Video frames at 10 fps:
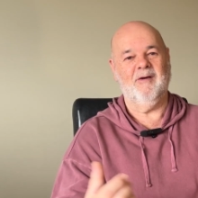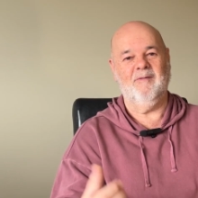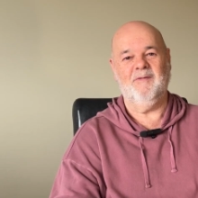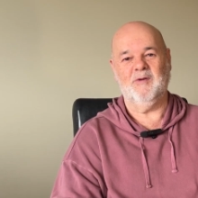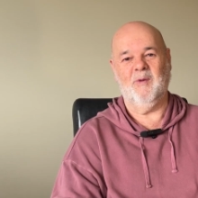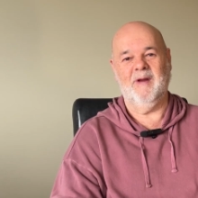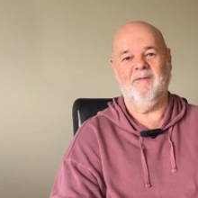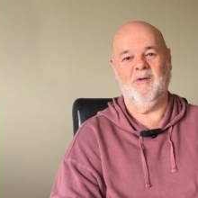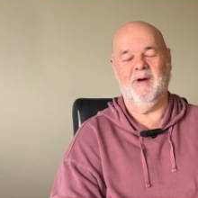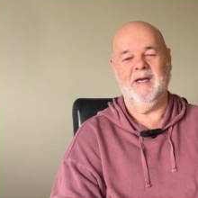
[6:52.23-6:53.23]
on for
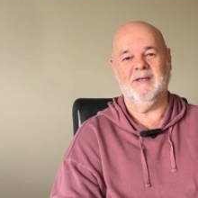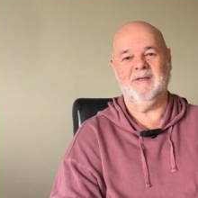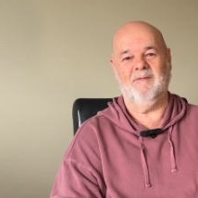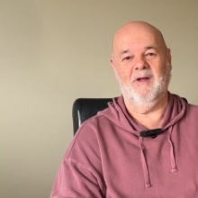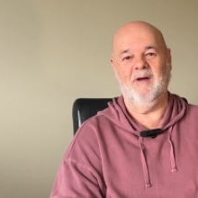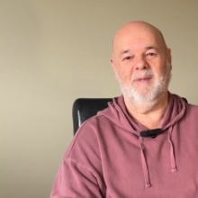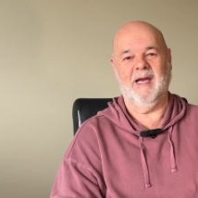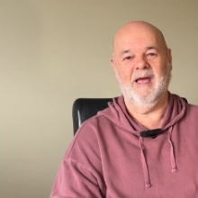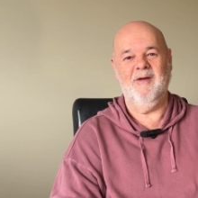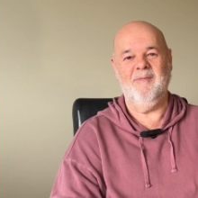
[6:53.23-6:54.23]
24 hours to fly
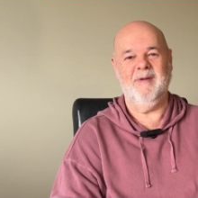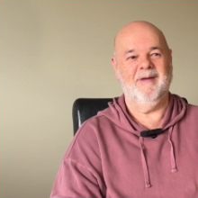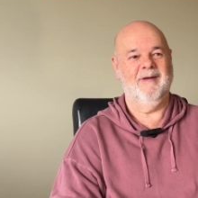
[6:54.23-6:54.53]
back home.